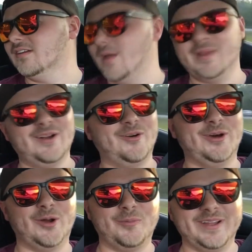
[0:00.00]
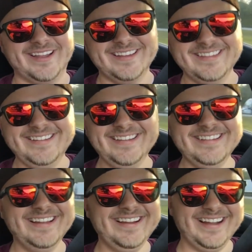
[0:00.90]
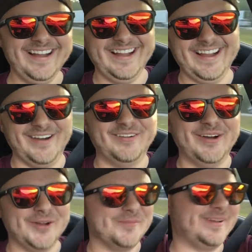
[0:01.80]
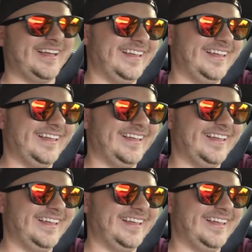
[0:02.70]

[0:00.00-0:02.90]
I mean, a little bit. A little bit.